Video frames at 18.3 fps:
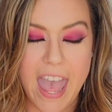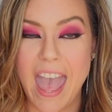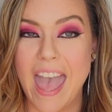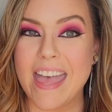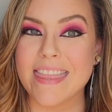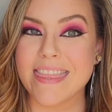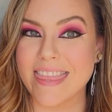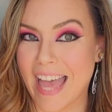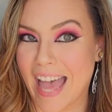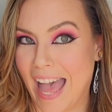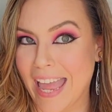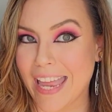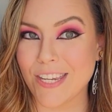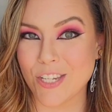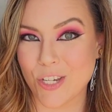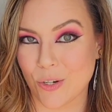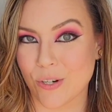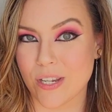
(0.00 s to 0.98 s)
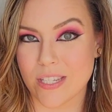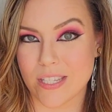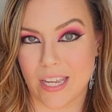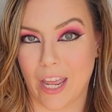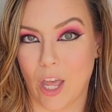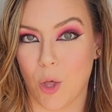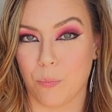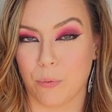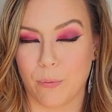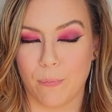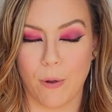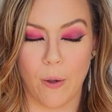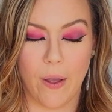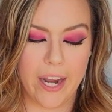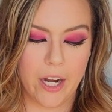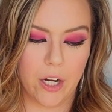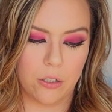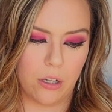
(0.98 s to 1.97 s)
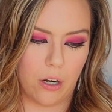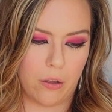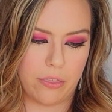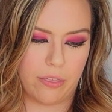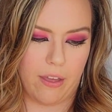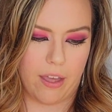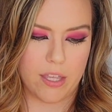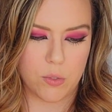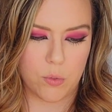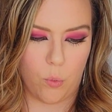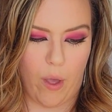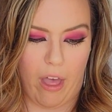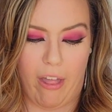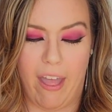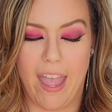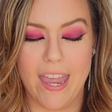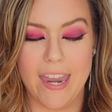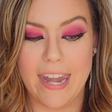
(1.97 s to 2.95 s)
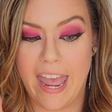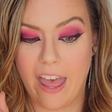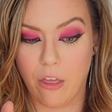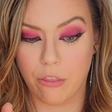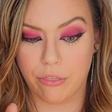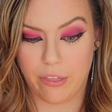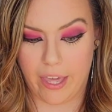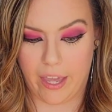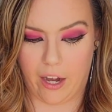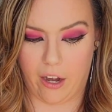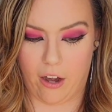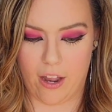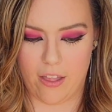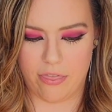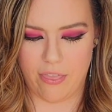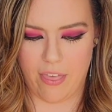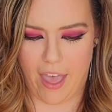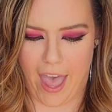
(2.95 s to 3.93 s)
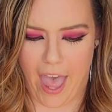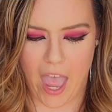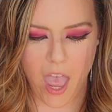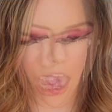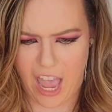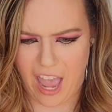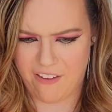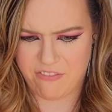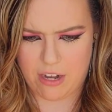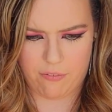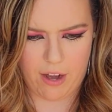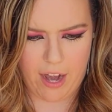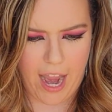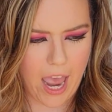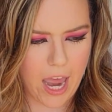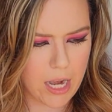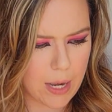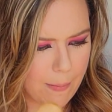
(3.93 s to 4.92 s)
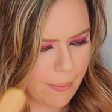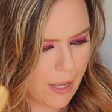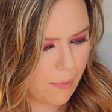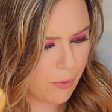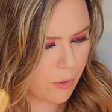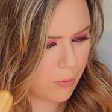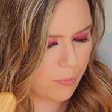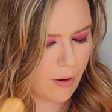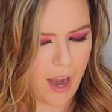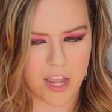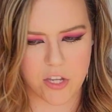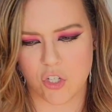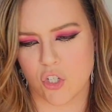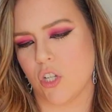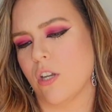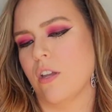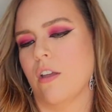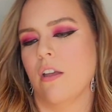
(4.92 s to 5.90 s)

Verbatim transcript: And that in turn is gonna help promote hair growth as well, and healthy hair at that. I've never had a bamboo brush.